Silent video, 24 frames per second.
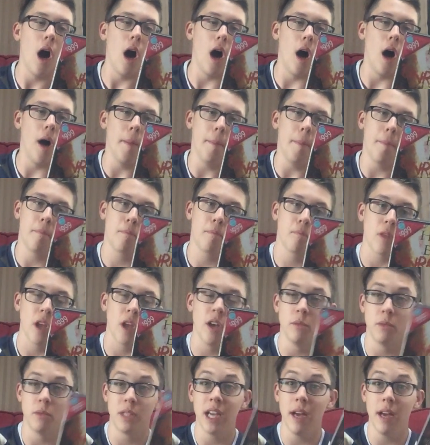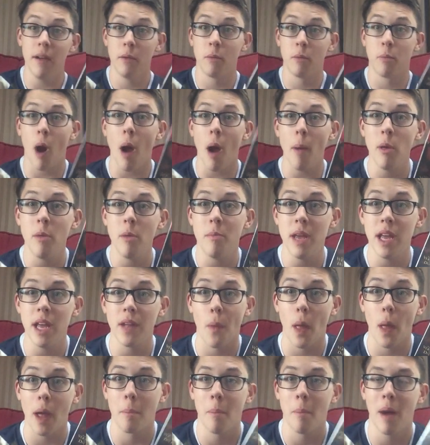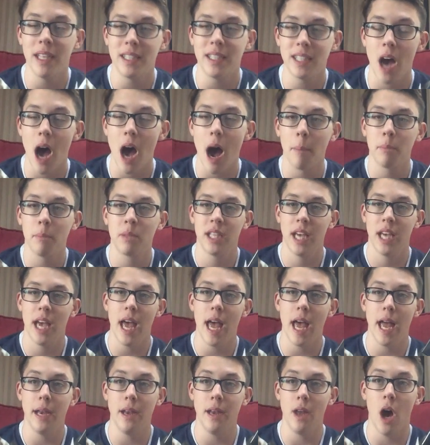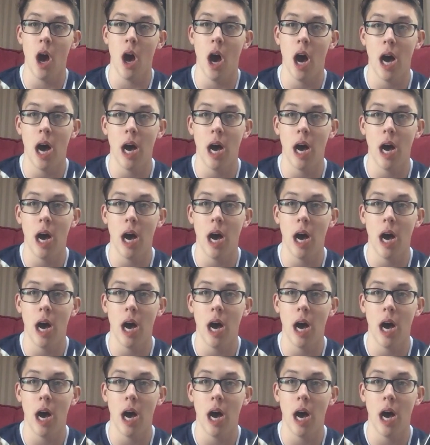It would probably be in like my top 10